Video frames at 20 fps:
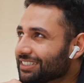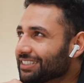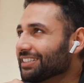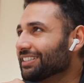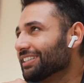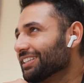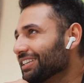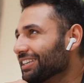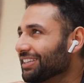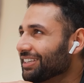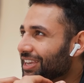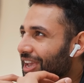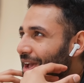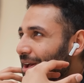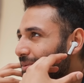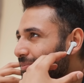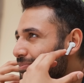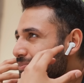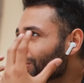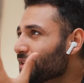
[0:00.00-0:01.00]
Yeah,
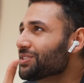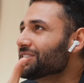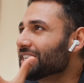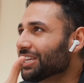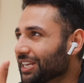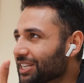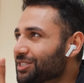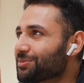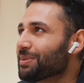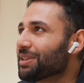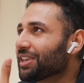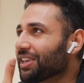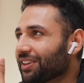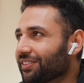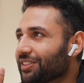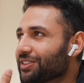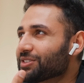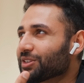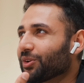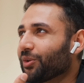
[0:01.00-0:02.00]
musically speaking,
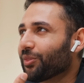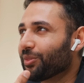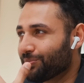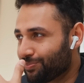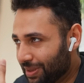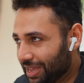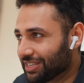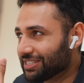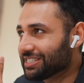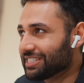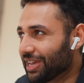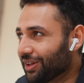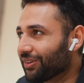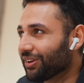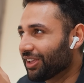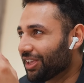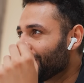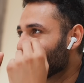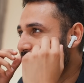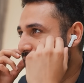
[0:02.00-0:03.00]
these are not the best
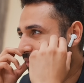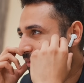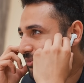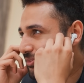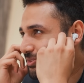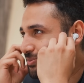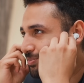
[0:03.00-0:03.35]
sounding earphones,